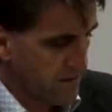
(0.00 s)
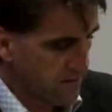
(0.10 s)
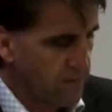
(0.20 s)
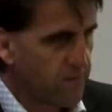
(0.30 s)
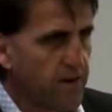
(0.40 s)
that
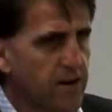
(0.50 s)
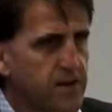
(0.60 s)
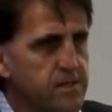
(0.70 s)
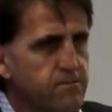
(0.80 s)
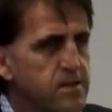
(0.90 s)
we
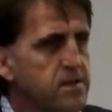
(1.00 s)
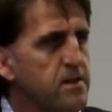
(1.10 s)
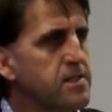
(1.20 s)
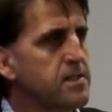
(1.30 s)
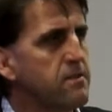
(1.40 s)
focus
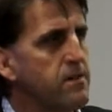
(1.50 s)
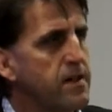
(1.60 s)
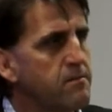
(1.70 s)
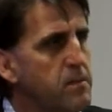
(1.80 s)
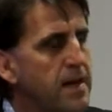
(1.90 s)
precisely around